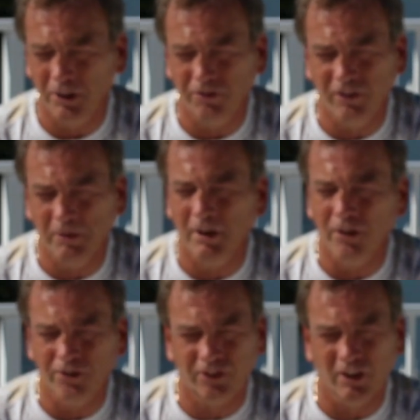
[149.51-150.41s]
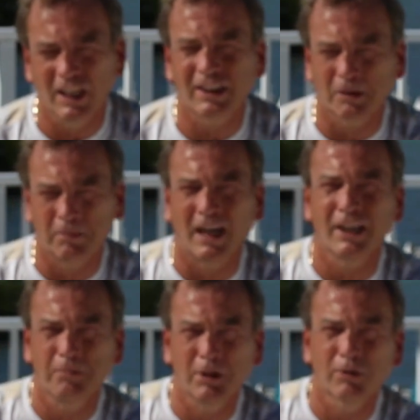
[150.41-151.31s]
and the females to let the
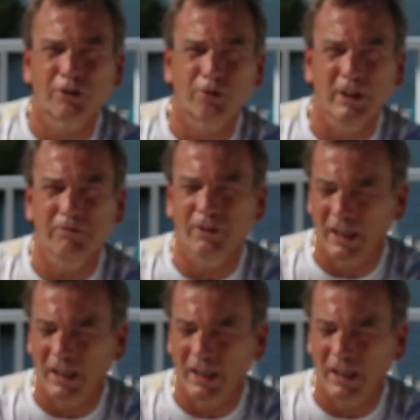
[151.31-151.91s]
body be retrieved.